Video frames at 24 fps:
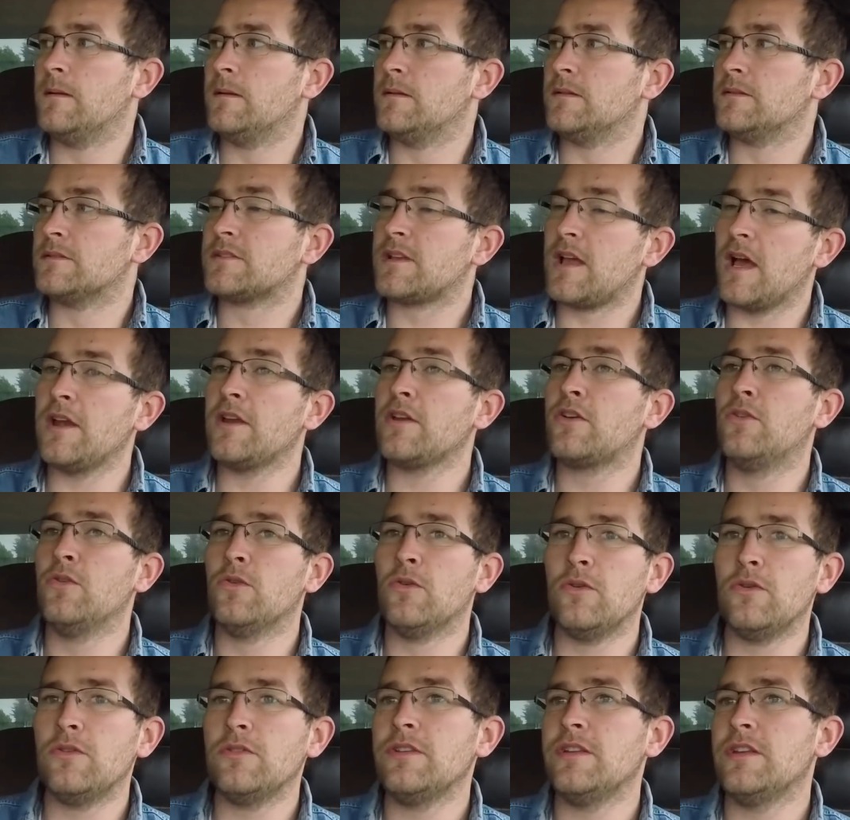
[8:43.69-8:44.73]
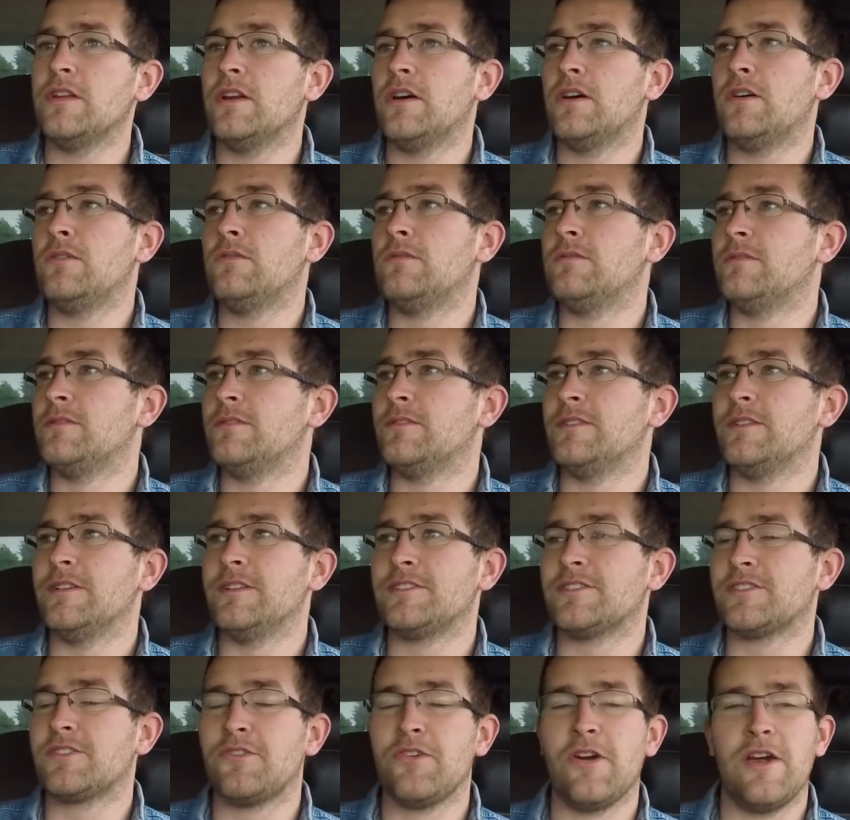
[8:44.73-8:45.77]
it's kind of cool, you know.
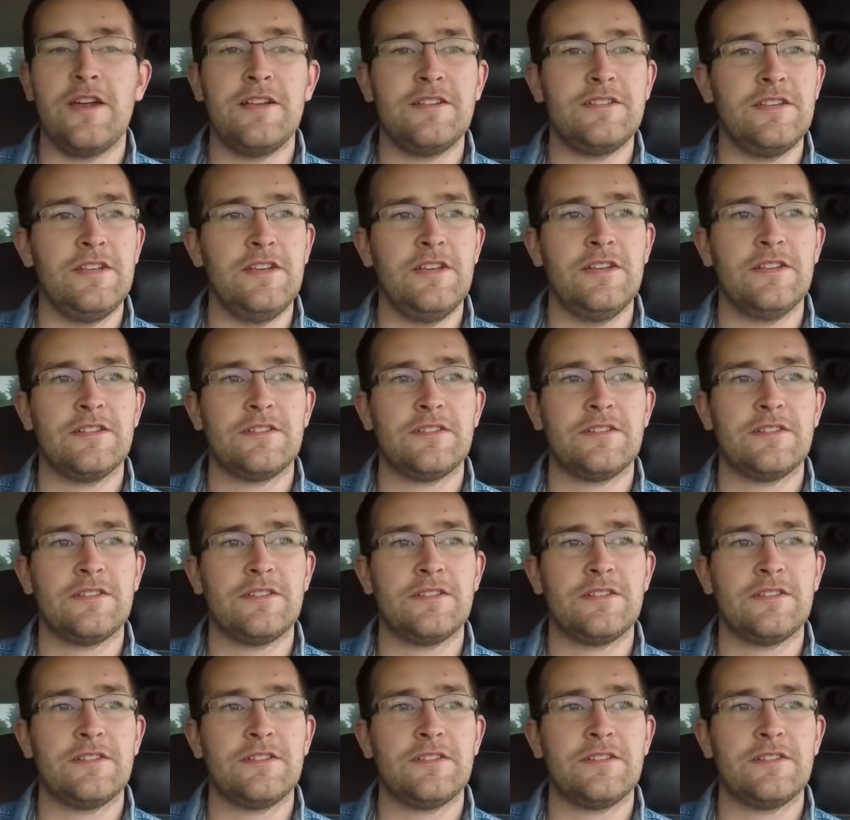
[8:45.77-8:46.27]
It's crazy.